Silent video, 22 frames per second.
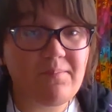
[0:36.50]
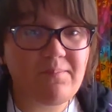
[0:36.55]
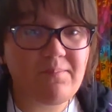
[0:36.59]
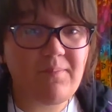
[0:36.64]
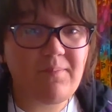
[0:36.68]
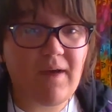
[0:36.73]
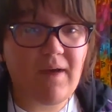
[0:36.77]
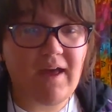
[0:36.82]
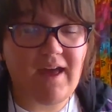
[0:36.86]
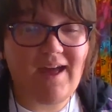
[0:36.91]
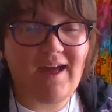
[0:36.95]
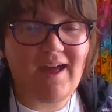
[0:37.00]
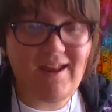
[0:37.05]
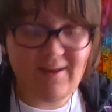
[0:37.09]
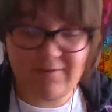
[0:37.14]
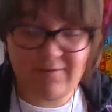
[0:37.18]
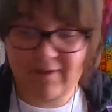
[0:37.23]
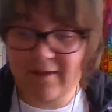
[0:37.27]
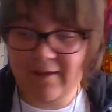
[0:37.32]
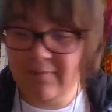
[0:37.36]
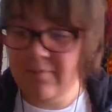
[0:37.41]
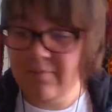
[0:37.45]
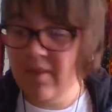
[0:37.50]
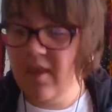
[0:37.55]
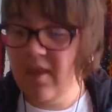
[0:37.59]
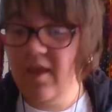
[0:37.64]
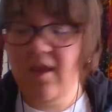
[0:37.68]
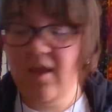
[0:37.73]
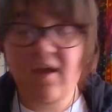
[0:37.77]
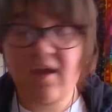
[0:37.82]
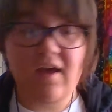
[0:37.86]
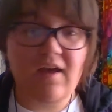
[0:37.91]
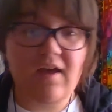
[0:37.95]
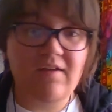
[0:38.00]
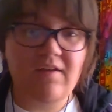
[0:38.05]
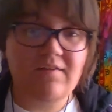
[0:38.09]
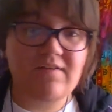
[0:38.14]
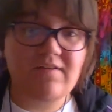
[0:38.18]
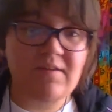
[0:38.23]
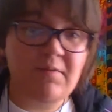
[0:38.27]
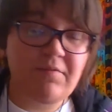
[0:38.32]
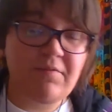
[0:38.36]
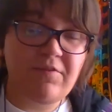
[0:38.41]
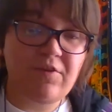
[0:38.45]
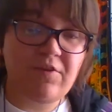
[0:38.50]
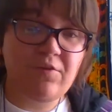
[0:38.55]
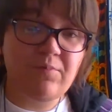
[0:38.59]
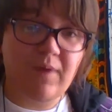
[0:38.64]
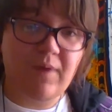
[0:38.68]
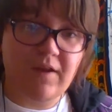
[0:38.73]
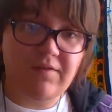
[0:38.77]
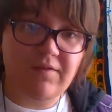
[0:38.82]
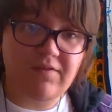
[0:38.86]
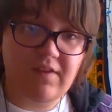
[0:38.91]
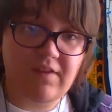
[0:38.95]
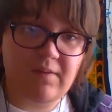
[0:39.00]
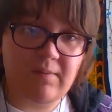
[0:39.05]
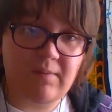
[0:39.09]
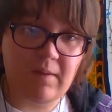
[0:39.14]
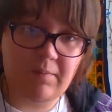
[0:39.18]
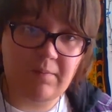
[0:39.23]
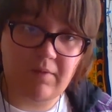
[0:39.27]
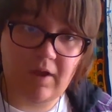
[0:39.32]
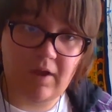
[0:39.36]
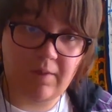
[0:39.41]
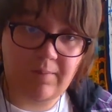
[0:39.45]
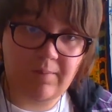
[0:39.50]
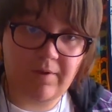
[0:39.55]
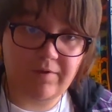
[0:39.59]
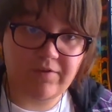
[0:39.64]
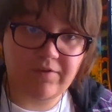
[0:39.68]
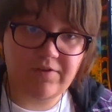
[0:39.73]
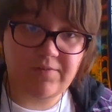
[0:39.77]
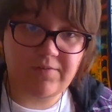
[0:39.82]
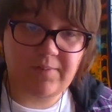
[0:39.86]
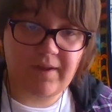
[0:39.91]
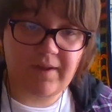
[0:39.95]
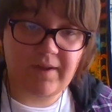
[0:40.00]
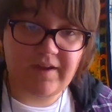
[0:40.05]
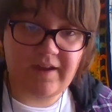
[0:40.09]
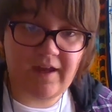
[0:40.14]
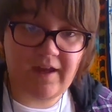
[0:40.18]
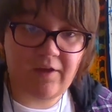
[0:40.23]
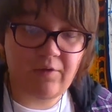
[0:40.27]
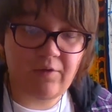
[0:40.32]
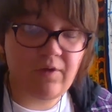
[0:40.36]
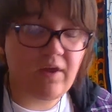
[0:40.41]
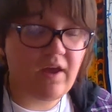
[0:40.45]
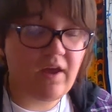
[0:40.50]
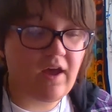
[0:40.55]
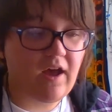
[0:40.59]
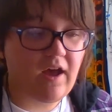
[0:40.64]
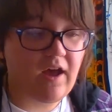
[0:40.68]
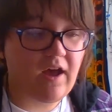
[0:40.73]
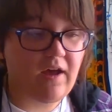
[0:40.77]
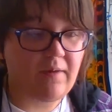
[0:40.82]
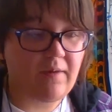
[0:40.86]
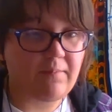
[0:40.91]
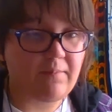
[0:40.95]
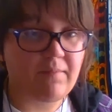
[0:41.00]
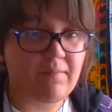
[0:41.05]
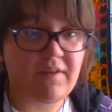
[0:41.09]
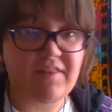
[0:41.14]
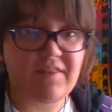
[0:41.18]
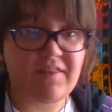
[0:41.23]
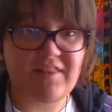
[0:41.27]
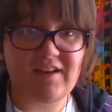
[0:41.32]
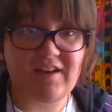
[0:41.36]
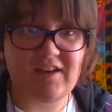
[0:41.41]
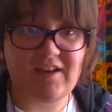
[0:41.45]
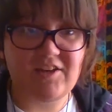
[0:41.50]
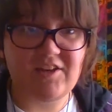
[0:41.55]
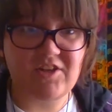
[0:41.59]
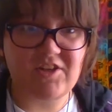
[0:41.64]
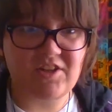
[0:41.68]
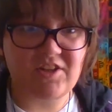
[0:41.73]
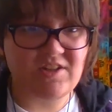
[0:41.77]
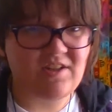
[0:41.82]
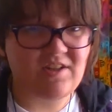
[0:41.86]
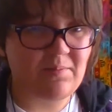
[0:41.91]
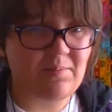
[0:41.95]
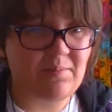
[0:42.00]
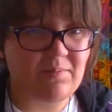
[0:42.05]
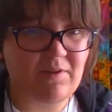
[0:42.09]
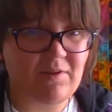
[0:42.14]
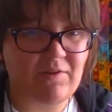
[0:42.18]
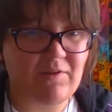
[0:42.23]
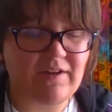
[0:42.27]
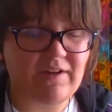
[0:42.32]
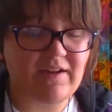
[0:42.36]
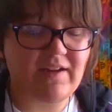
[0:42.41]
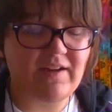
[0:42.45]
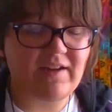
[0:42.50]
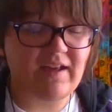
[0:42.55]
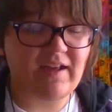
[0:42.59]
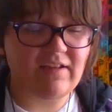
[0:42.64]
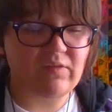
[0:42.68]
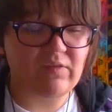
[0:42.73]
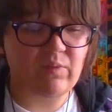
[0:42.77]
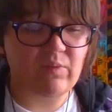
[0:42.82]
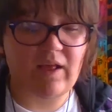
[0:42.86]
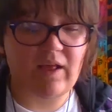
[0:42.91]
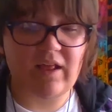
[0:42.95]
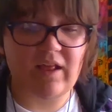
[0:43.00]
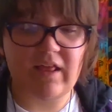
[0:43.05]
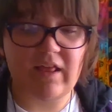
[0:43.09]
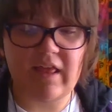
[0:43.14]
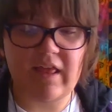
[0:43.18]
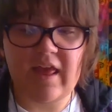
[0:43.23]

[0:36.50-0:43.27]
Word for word: but anyway, some of you might have seen my blog post by now um, that I just uploaded as well.